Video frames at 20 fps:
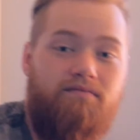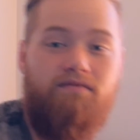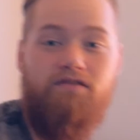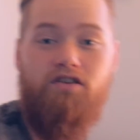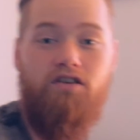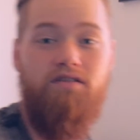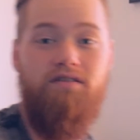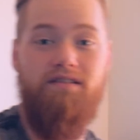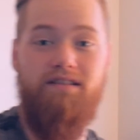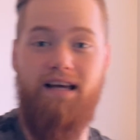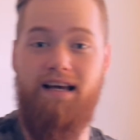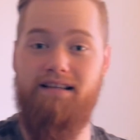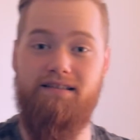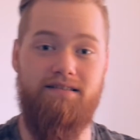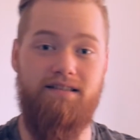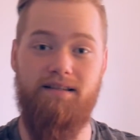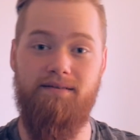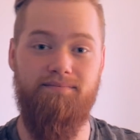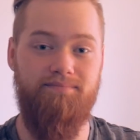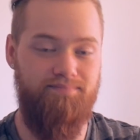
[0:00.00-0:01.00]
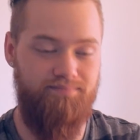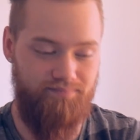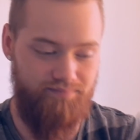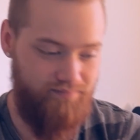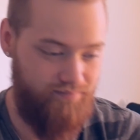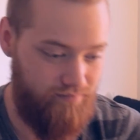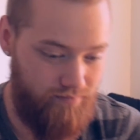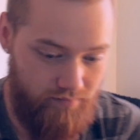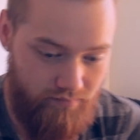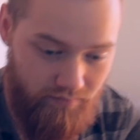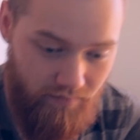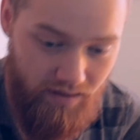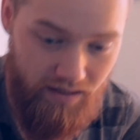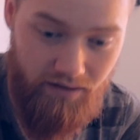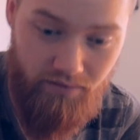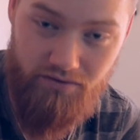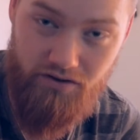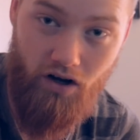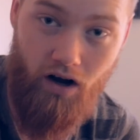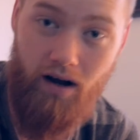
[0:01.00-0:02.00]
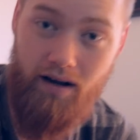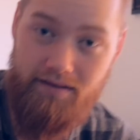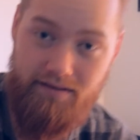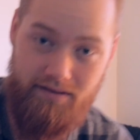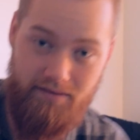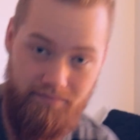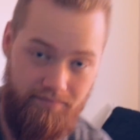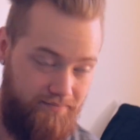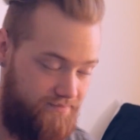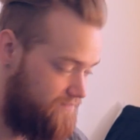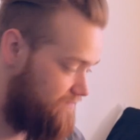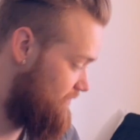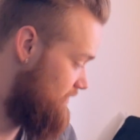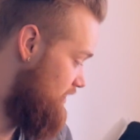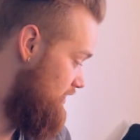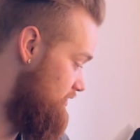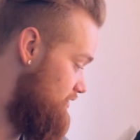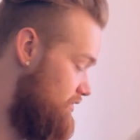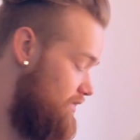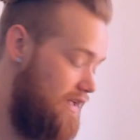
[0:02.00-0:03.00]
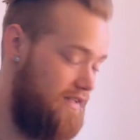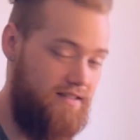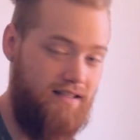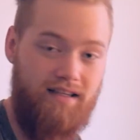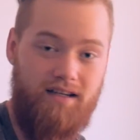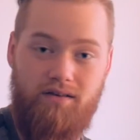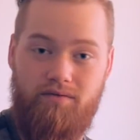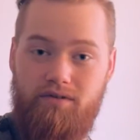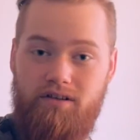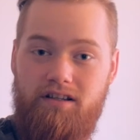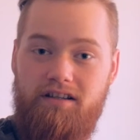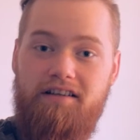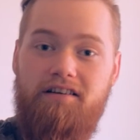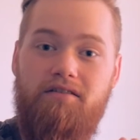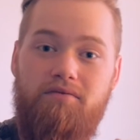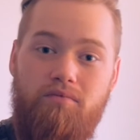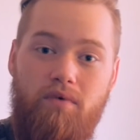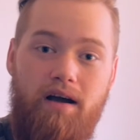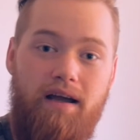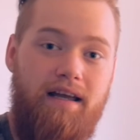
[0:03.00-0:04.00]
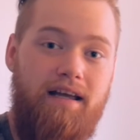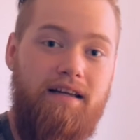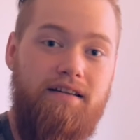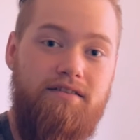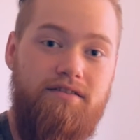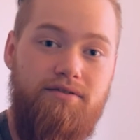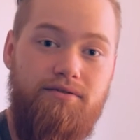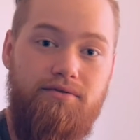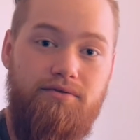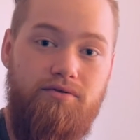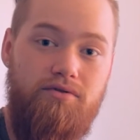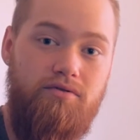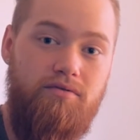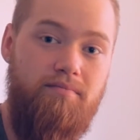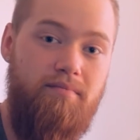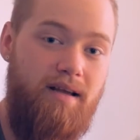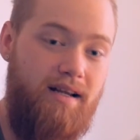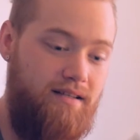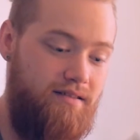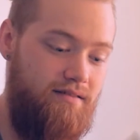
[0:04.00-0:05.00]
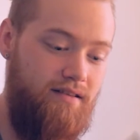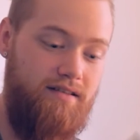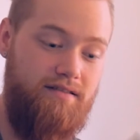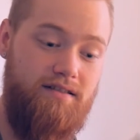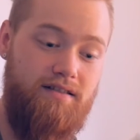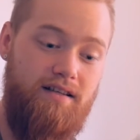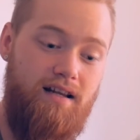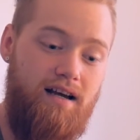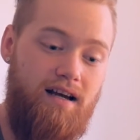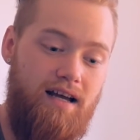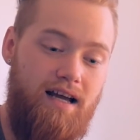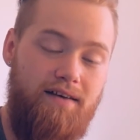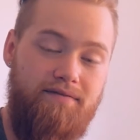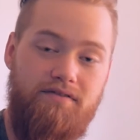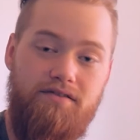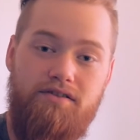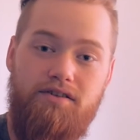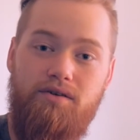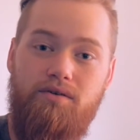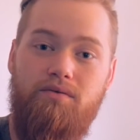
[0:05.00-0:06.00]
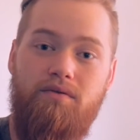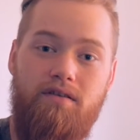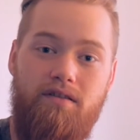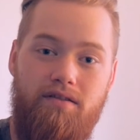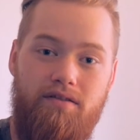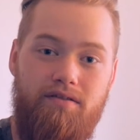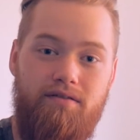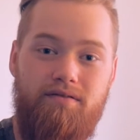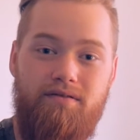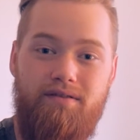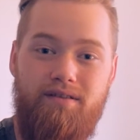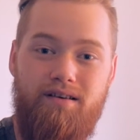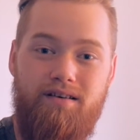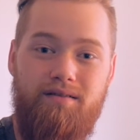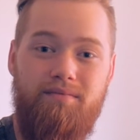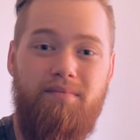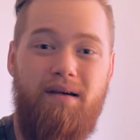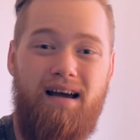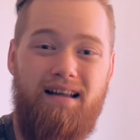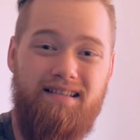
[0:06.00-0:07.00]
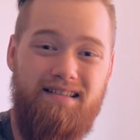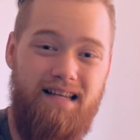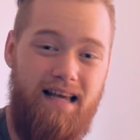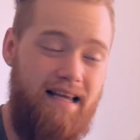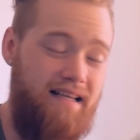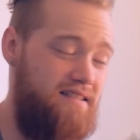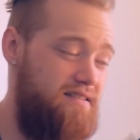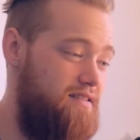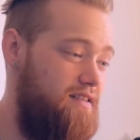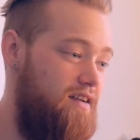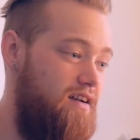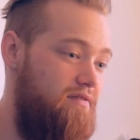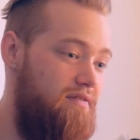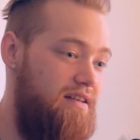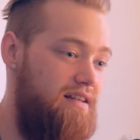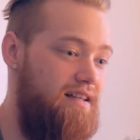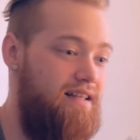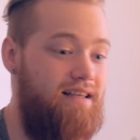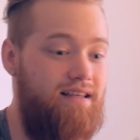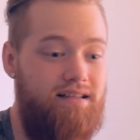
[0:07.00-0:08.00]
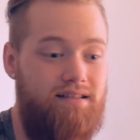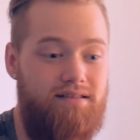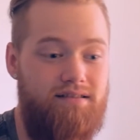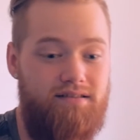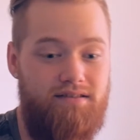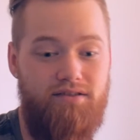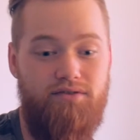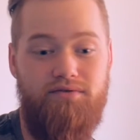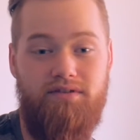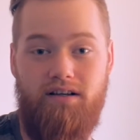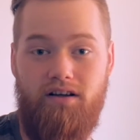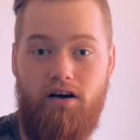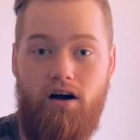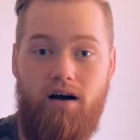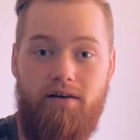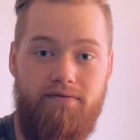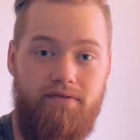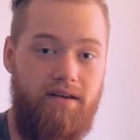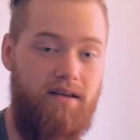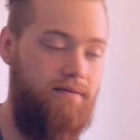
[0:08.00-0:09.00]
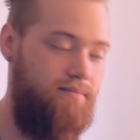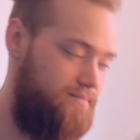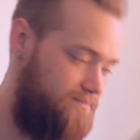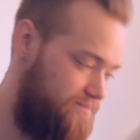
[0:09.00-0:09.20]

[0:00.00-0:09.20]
Couldn't taste it. It was awesome. So that's like a really good way to mix this and not have to deal with the bad taste of it, is using coffee.